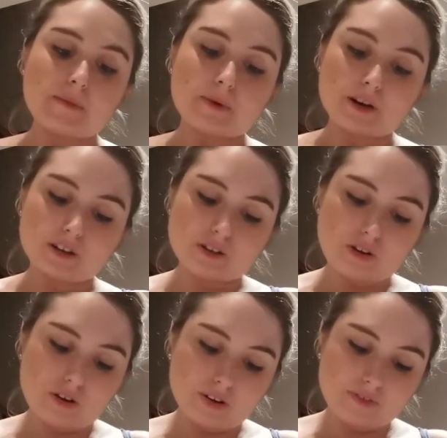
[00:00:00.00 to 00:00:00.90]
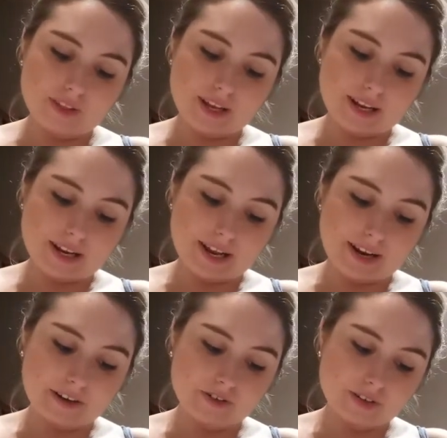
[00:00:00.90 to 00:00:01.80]
because all of the
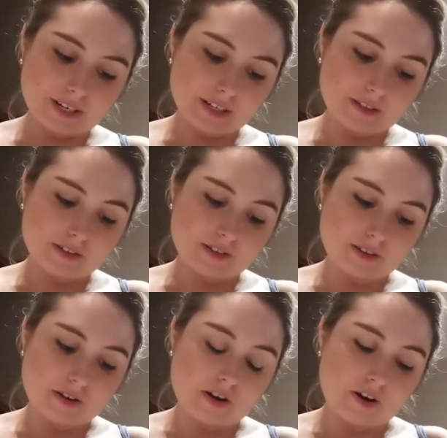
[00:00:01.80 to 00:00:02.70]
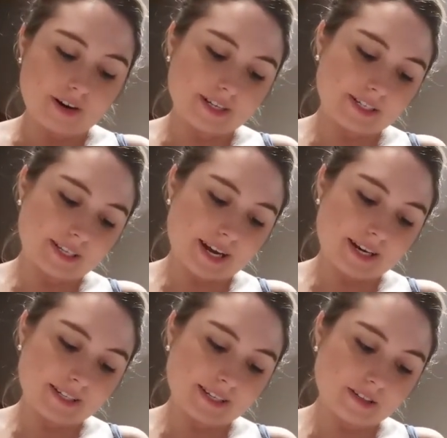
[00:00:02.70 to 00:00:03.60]
electrics are
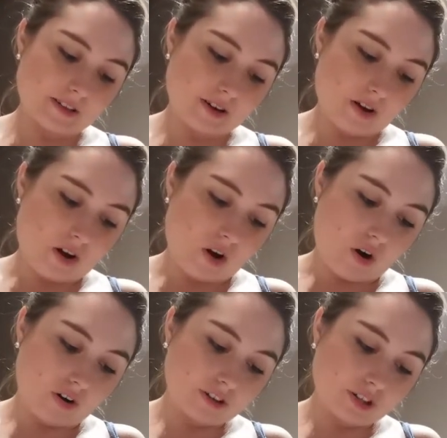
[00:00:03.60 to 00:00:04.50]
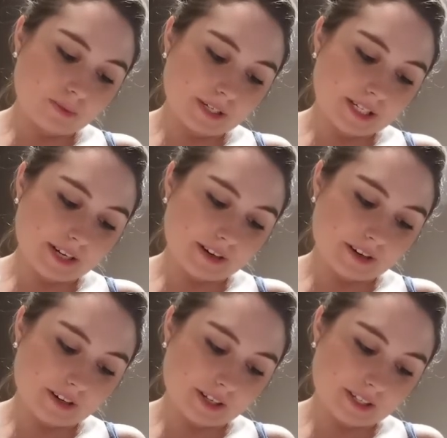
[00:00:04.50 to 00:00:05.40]
inside. It says all new
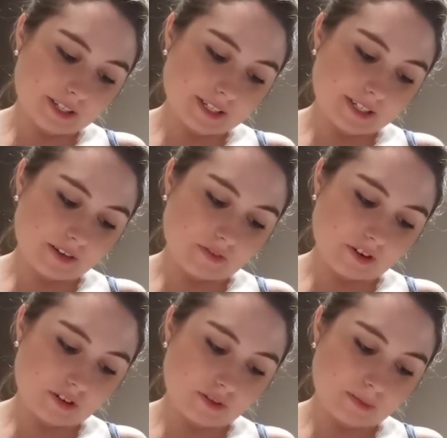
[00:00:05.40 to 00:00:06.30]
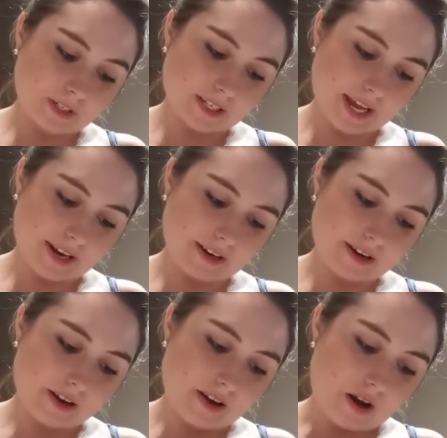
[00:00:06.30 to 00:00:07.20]
material consisting of 100%
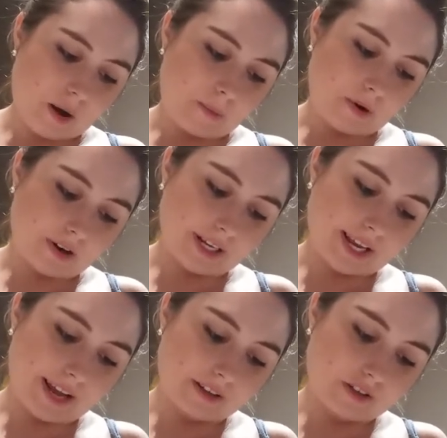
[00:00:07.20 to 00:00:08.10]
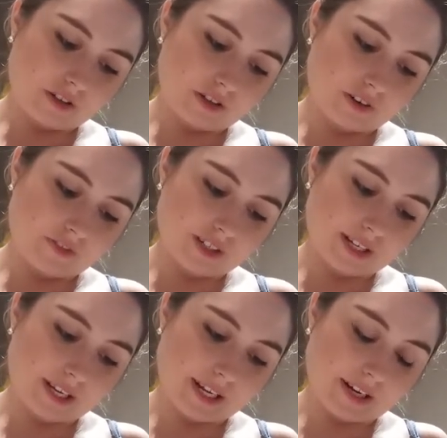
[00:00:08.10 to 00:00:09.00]
polyester, surface
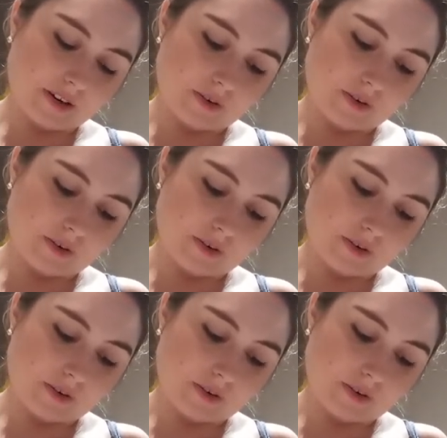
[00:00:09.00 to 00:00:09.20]
clean